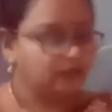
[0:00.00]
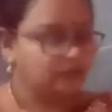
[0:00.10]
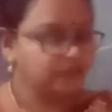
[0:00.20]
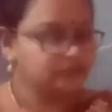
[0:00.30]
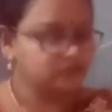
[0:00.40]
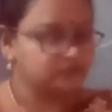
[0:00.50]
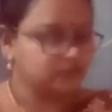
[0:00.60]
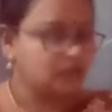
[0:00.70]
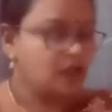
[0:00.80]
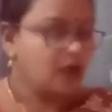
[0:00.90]
Now next
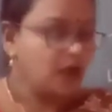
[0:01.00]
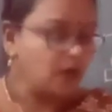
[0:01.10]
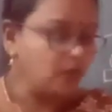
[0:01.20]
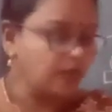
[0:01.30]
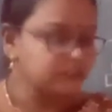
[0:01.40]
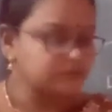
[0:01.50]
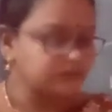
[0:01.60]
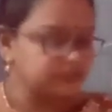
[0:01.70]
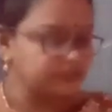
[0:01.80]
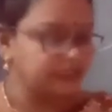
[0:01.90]
question. How are
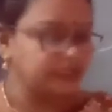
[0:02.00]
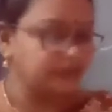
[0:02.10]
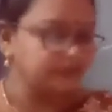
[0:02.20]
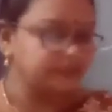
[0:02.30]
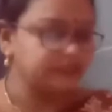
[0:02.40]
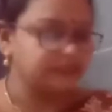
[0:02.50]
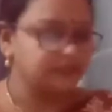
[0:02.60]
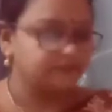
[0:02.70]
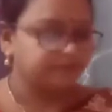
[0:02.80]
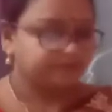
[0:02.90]
Smriti, Amit
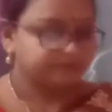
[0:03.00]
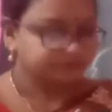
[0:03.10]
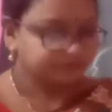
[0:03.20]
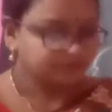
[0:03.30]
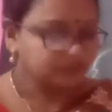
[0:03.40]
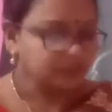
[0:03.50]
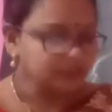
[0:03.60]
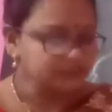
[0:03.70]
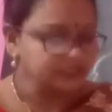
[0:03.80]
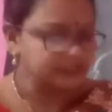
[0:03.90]
and
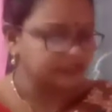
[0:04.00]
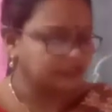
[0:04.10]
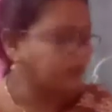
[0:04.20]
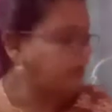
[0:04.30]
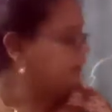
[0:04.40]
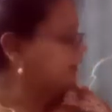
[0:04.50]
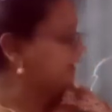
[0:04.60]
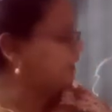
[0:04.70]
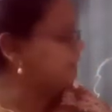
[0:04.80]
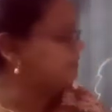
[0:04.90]
Sarita
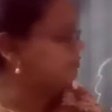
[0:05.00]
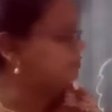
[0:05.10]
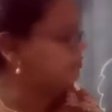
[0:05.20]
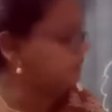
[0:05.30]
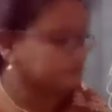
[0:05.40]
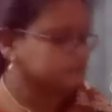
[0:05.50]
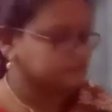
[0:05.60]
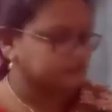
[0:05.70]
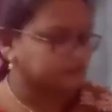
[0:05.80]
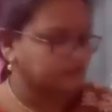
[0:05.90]
related to each
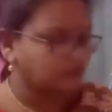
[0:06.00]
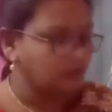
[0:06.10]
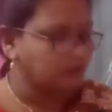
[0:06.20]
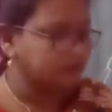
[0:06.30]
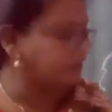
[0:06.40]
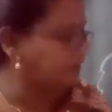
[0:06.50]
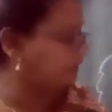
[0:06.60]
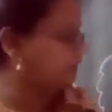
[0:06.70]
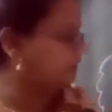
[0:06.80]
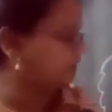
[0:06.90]
other? How are they
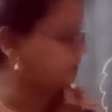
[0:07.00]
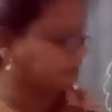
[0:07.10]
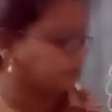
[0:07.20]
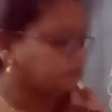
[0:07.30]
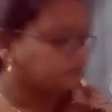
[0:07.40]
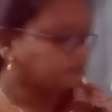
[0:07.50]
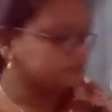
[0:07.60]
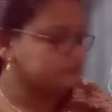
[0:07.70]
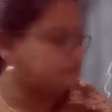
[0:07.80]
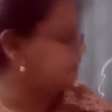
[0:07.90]
related to
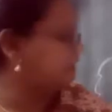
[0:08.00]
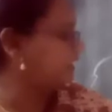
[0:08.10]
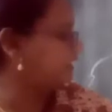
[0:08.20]
each other?